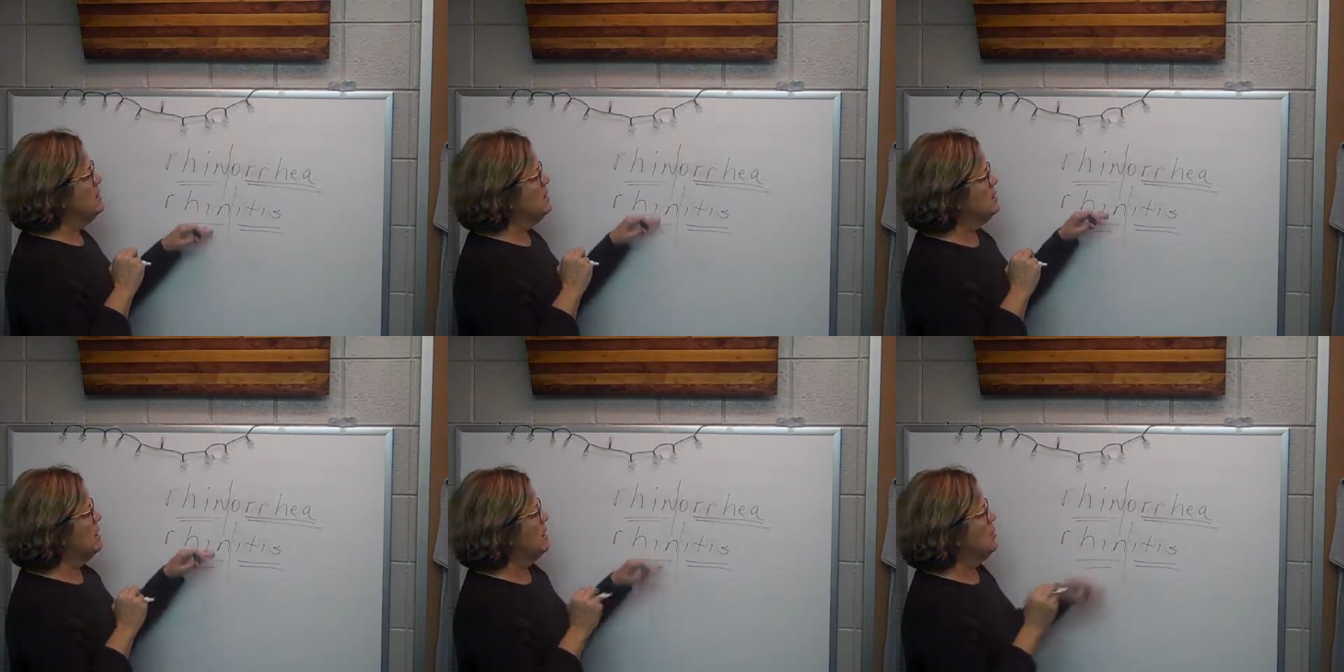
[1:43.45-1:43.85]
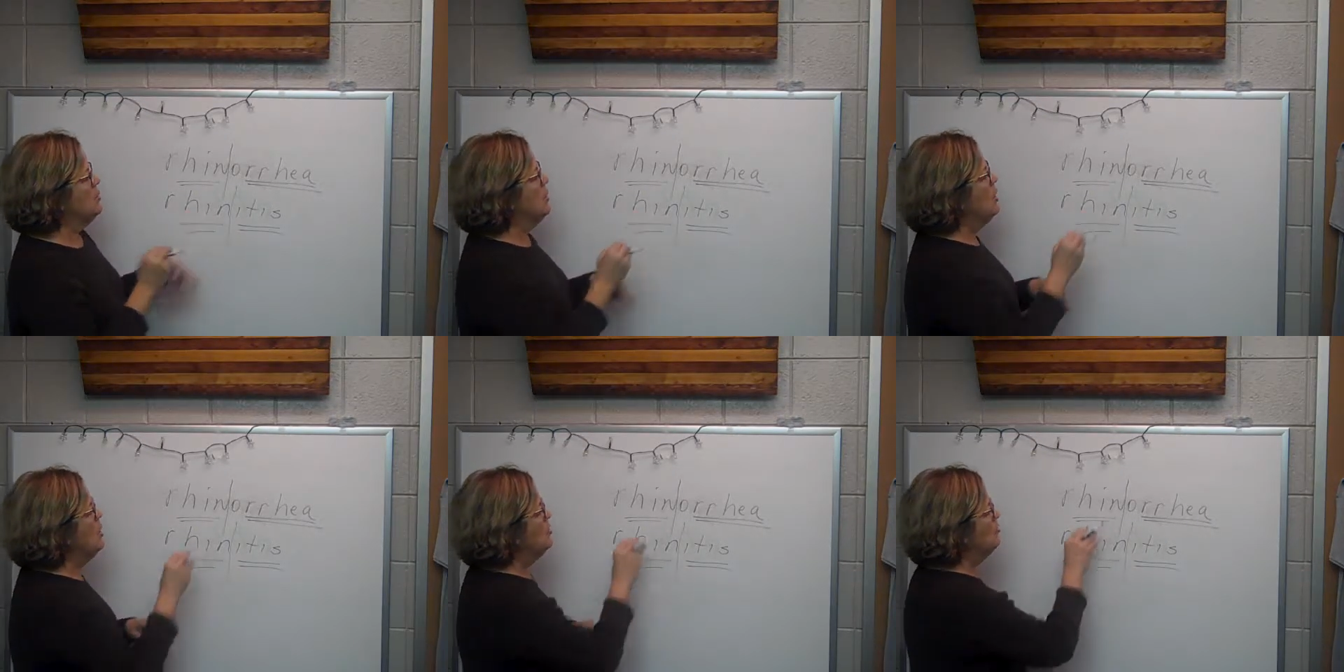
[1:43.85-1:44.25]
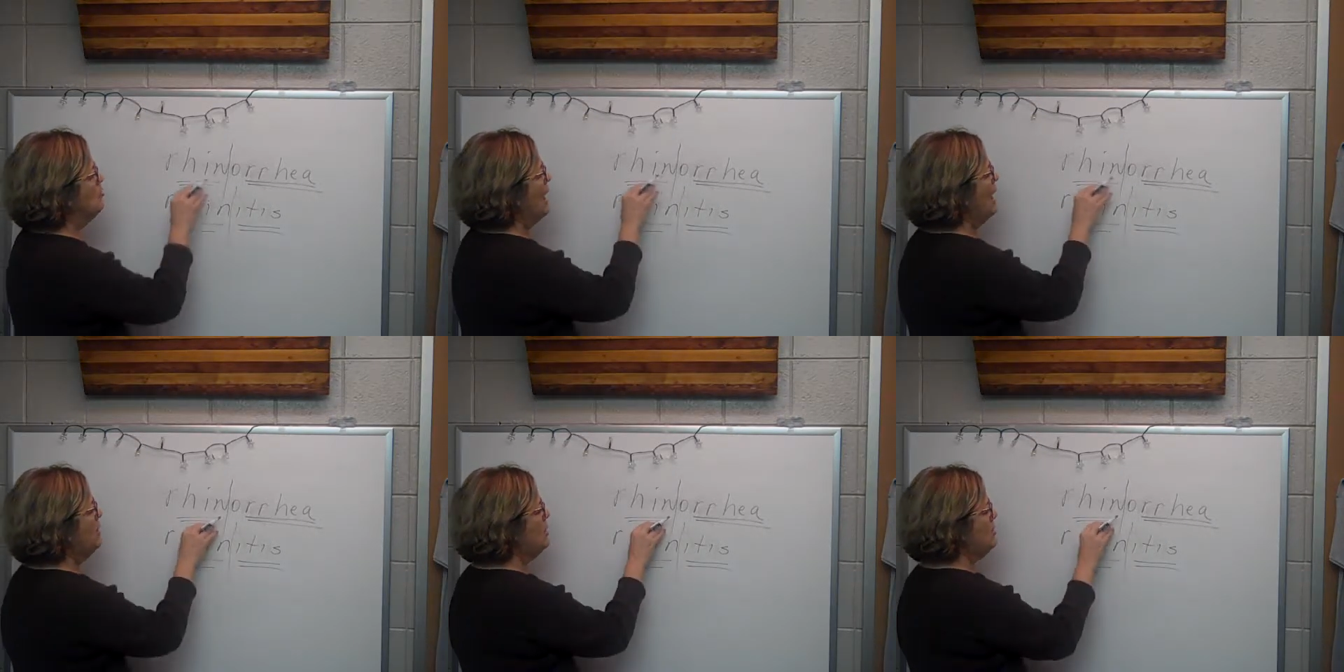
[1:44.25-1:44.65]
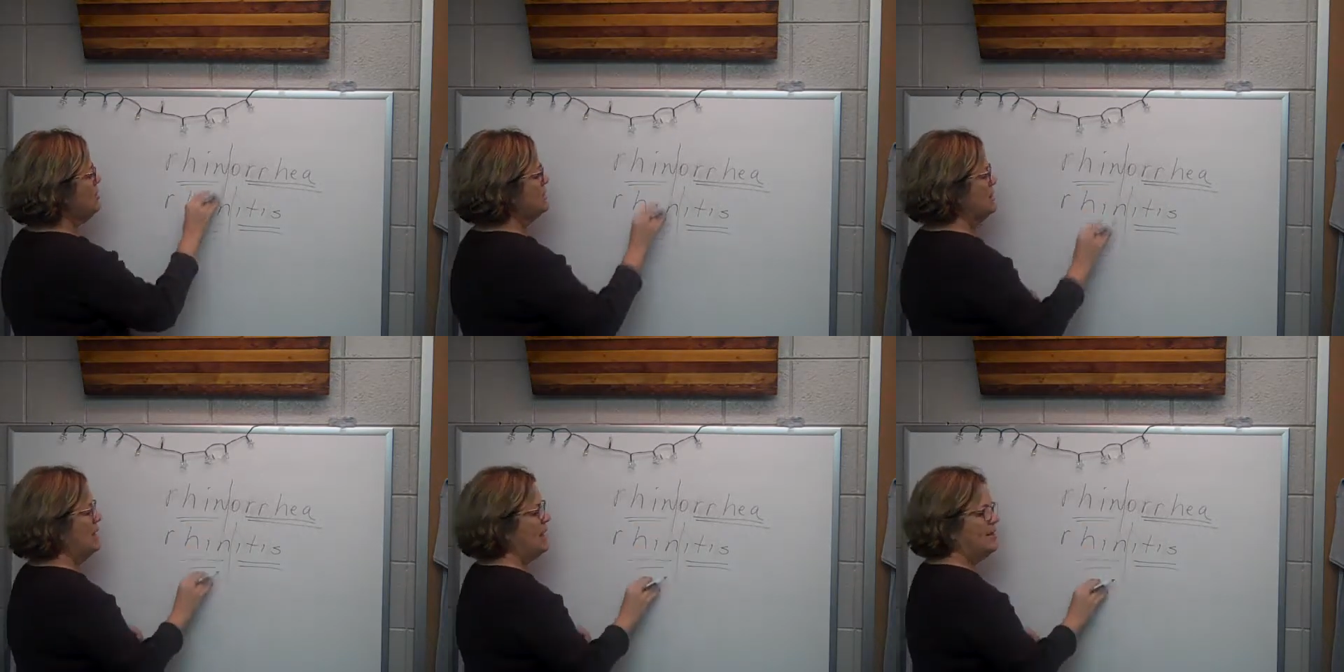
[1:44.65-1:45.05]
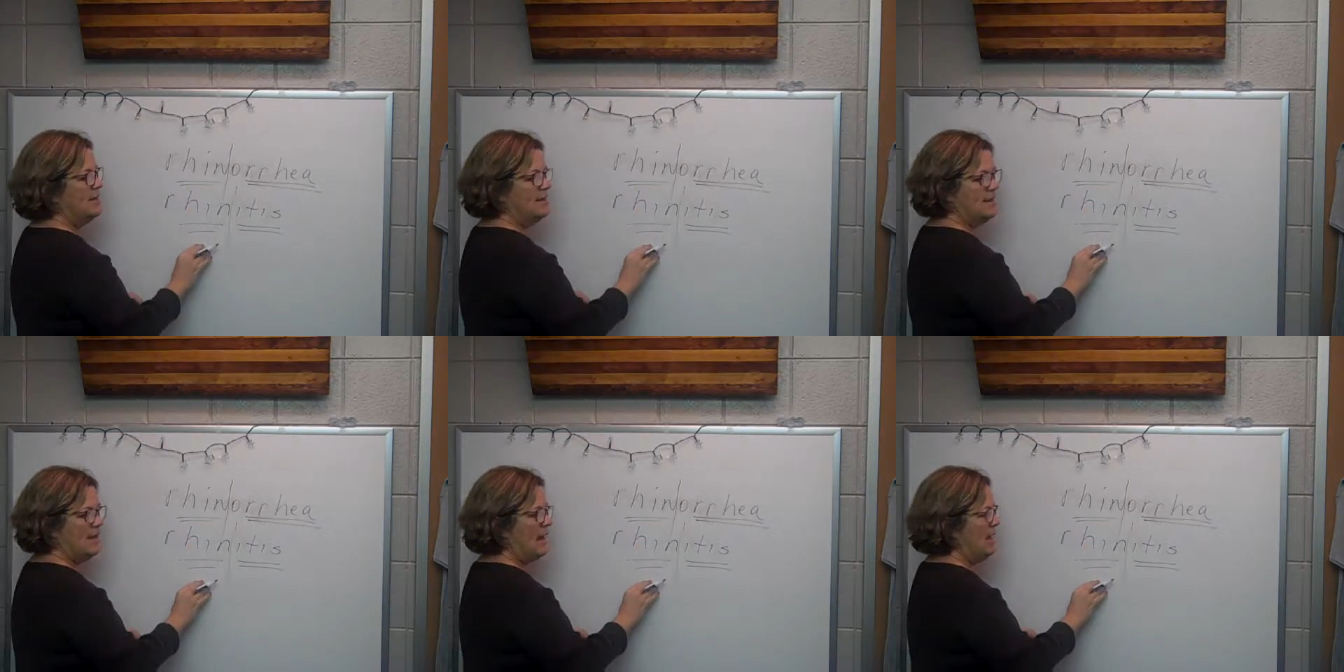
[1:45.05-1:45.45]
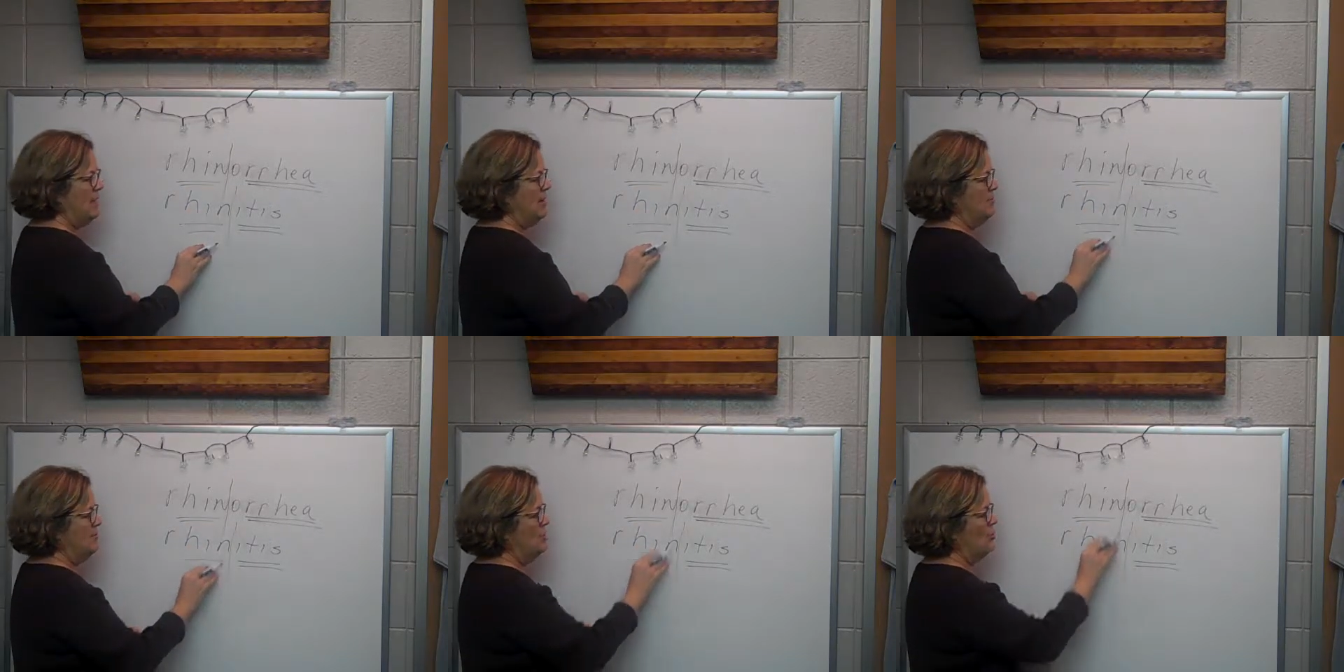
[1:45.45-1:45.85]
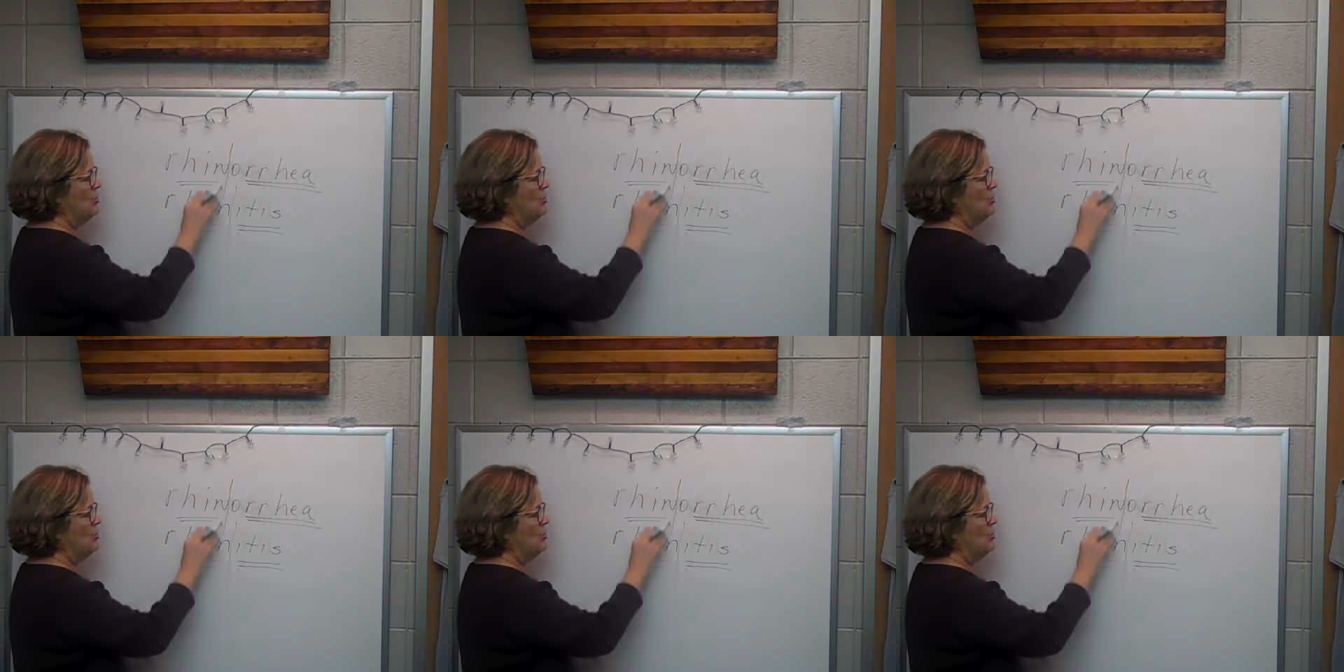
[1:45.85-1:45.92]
So rhinos stay the same.